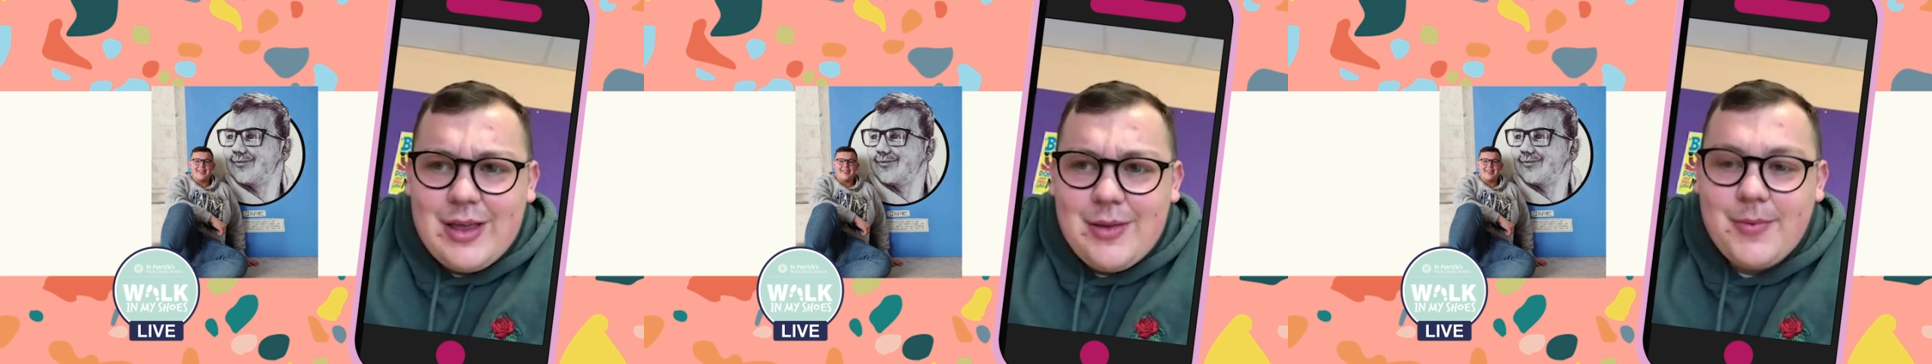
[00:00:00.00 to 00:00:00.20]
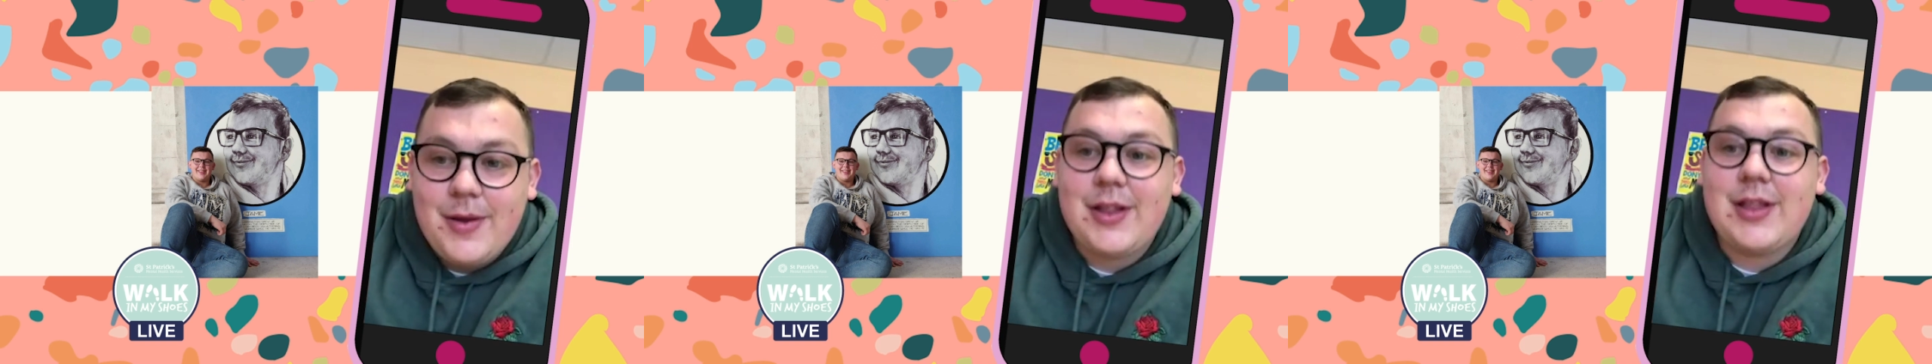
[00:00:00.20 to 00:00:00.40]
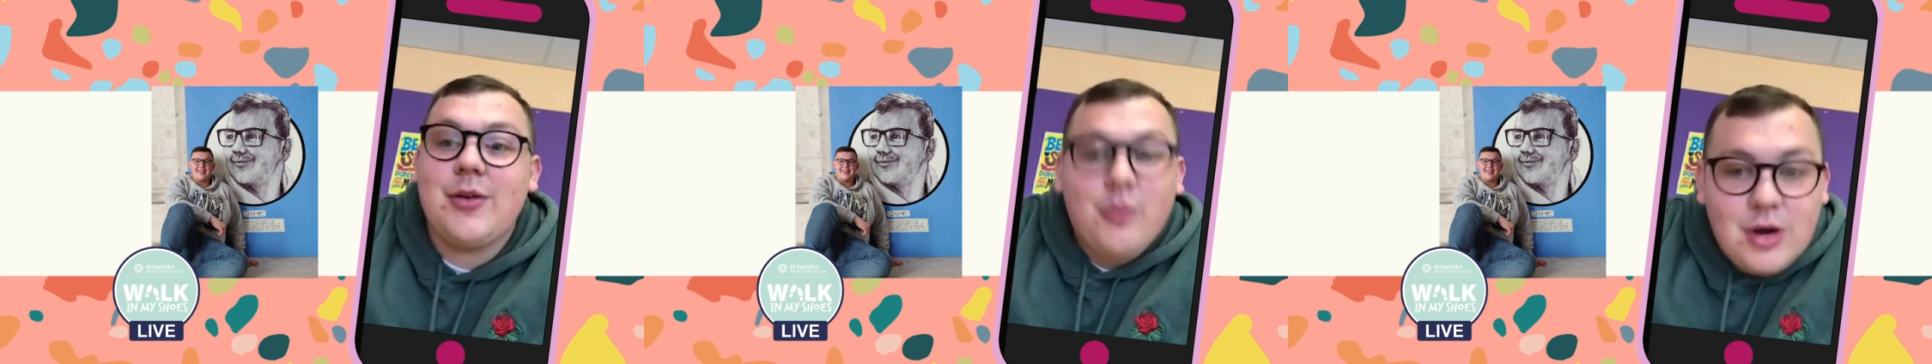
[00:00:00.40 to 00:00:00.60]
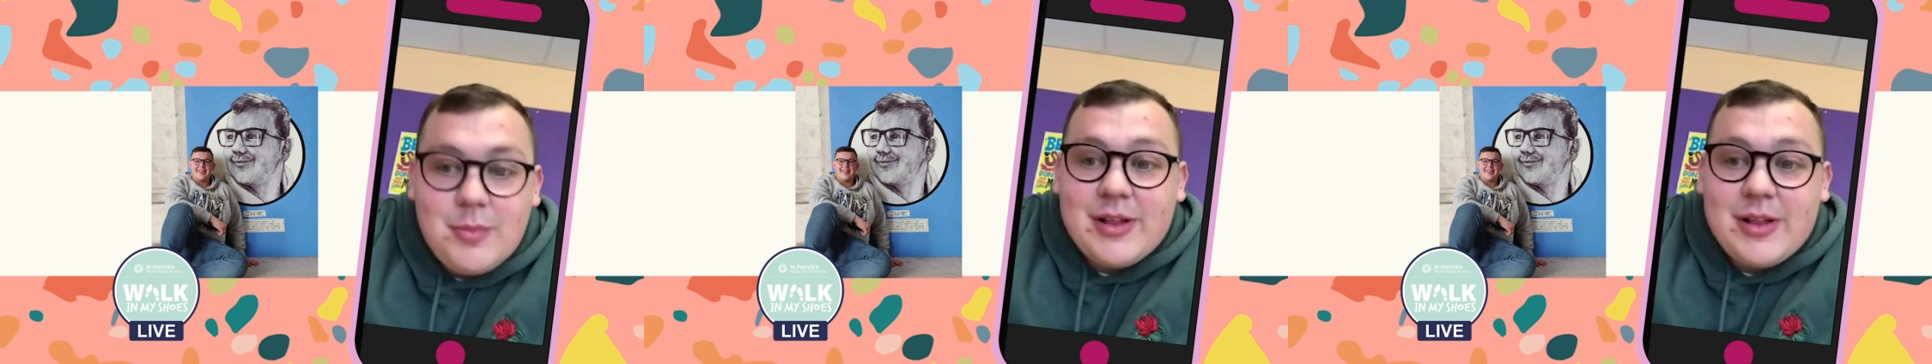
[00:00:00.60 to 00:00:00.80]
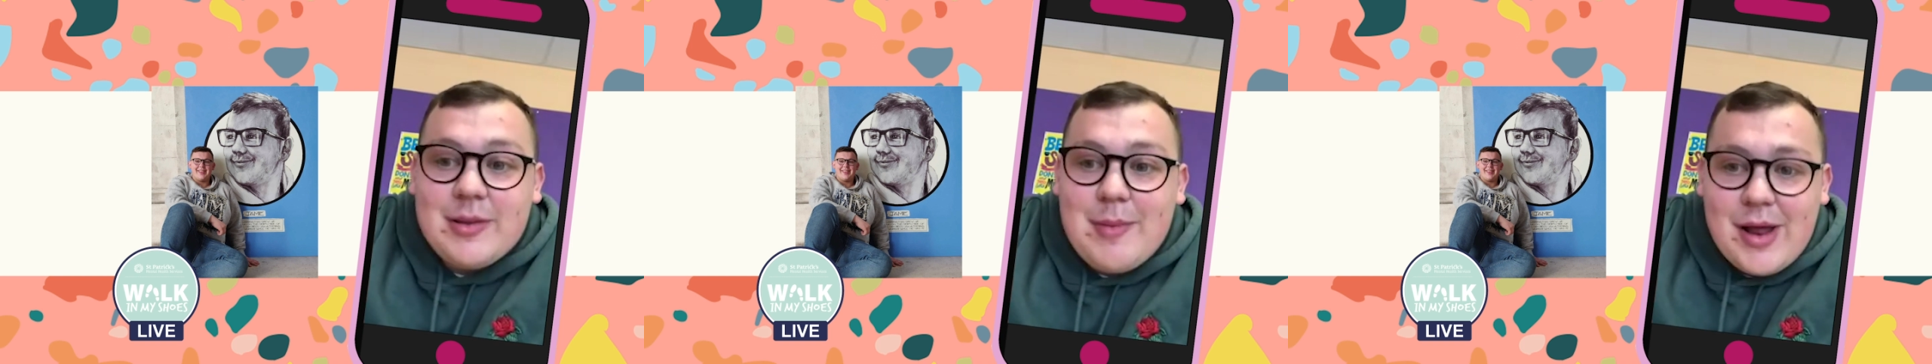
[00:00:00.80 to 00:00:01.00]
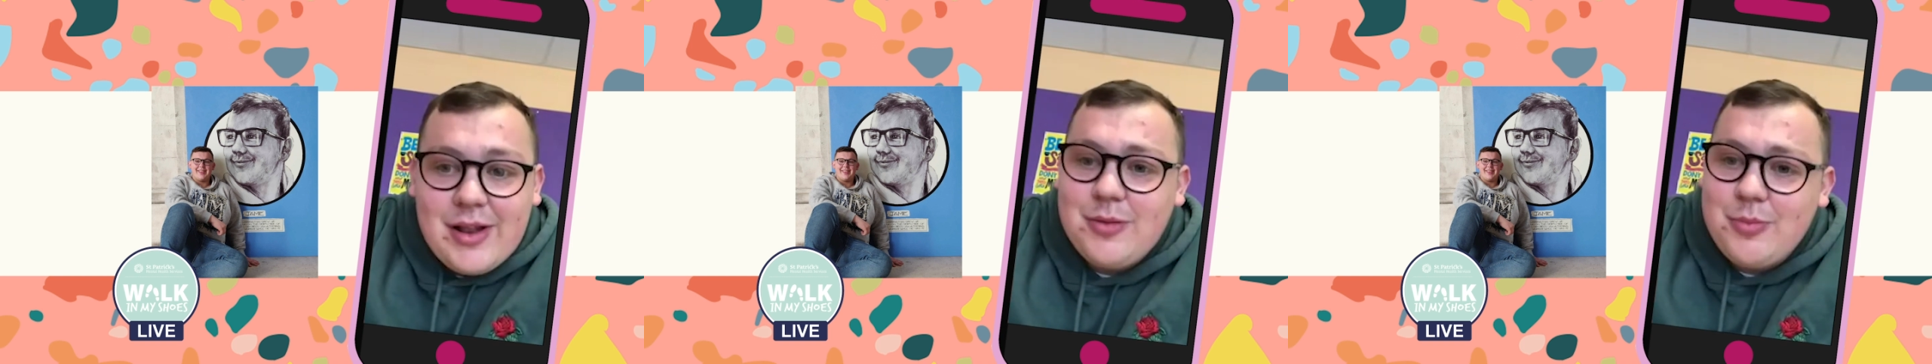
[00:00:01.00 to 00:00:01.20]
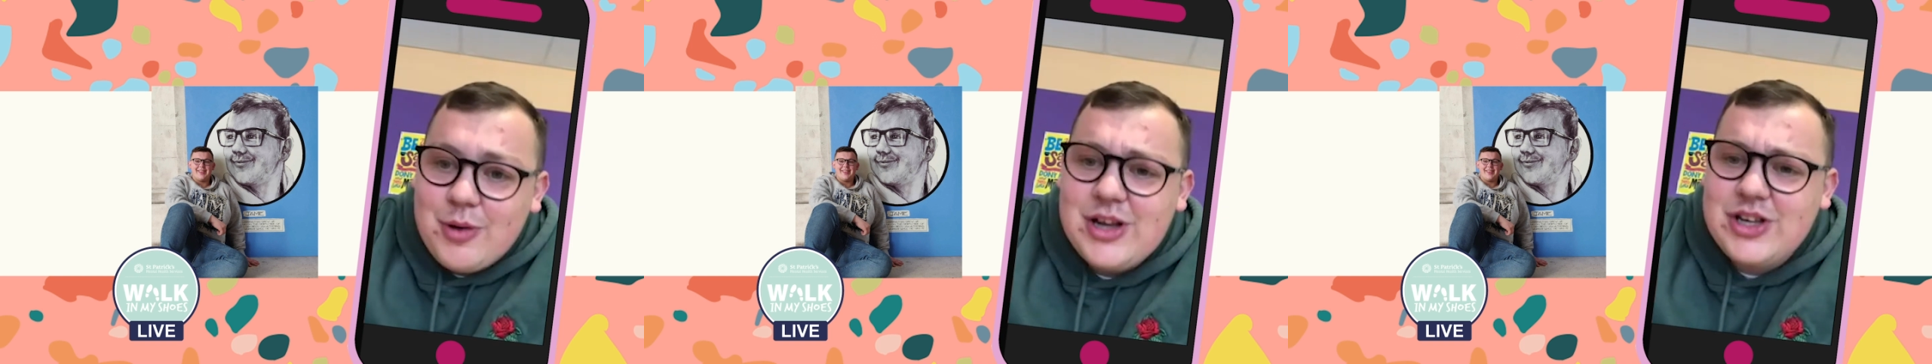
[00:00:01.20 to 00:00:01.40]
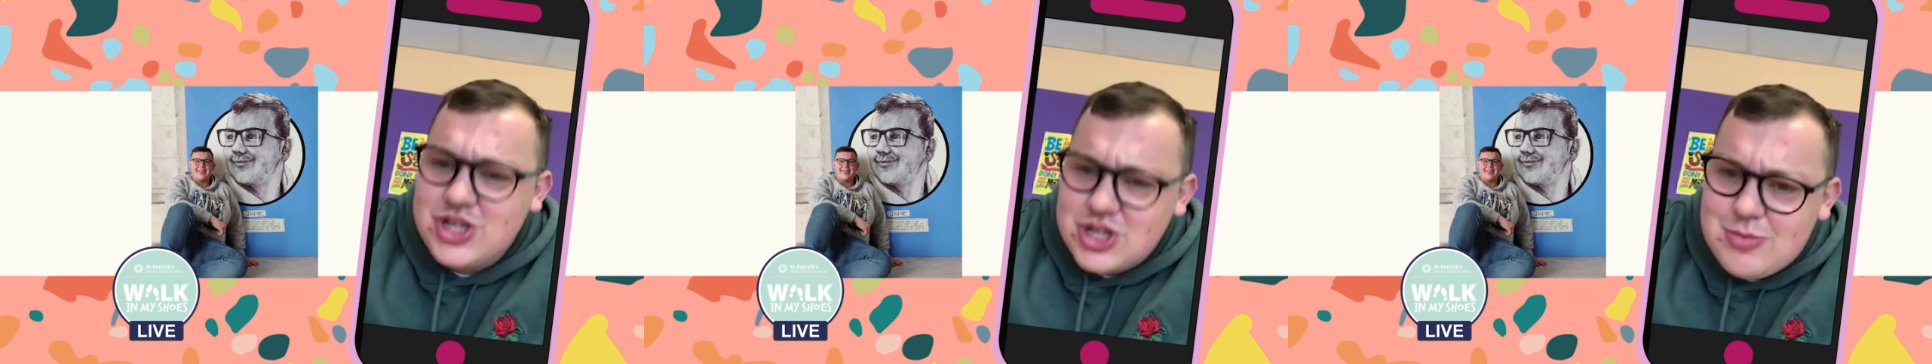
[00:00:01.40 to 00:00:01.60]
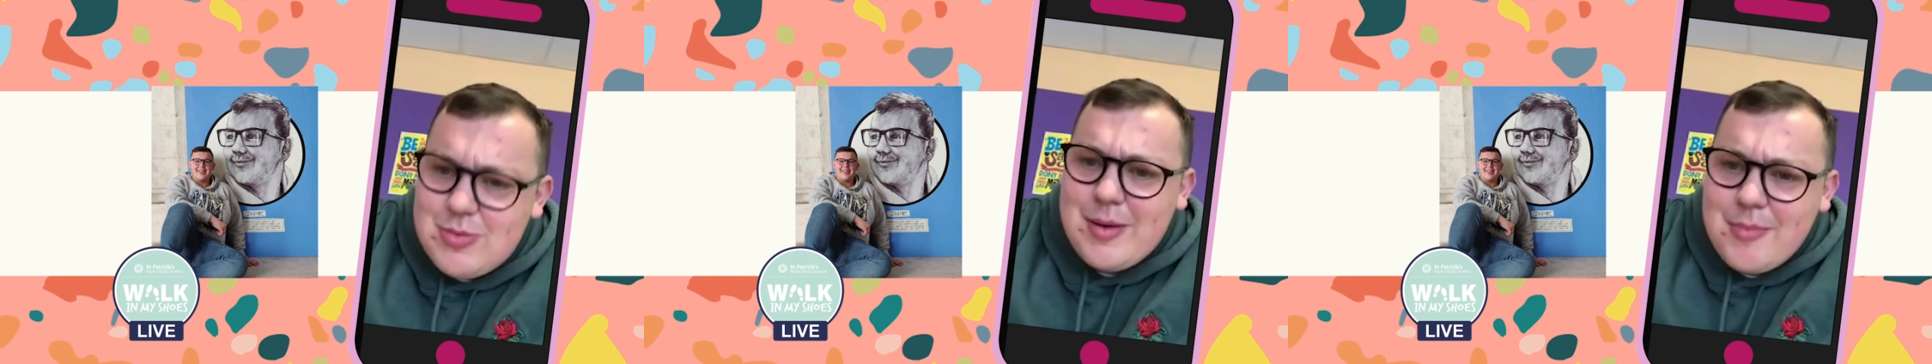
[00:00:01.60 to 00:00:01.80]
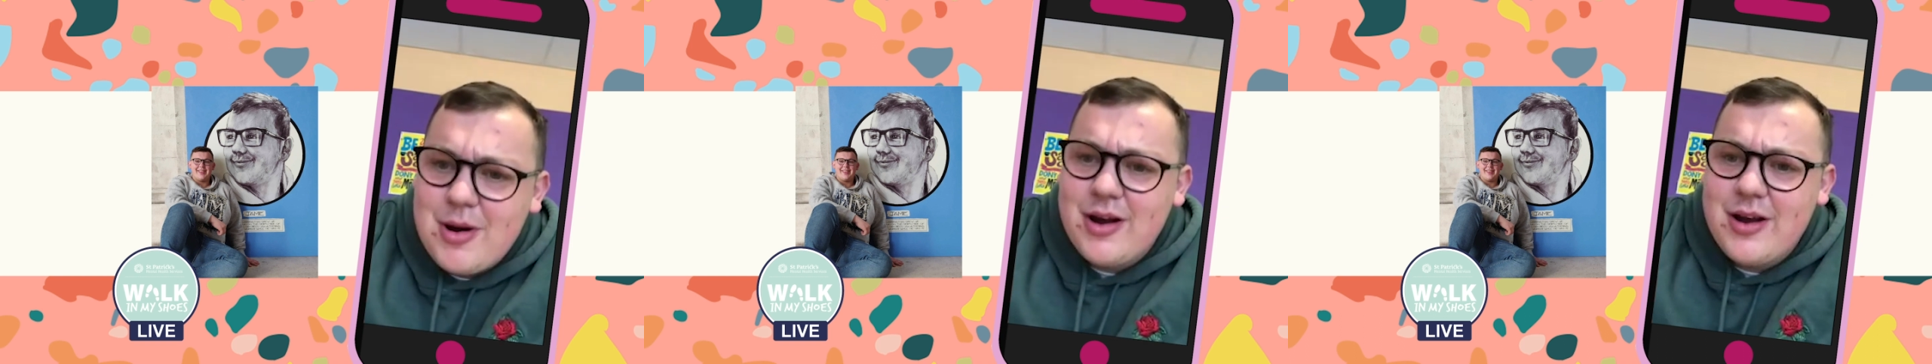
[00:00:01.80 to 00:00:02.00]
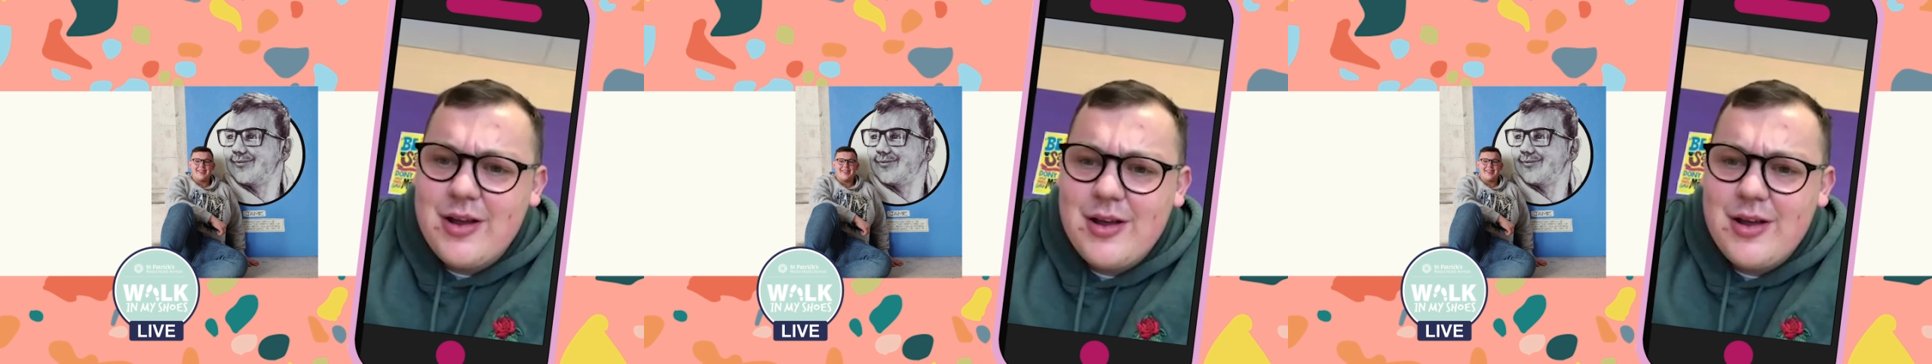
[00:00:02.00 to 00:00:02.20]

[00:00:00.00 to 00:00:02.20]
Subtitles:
He's like, "The one about the man on the bridge, you remember?"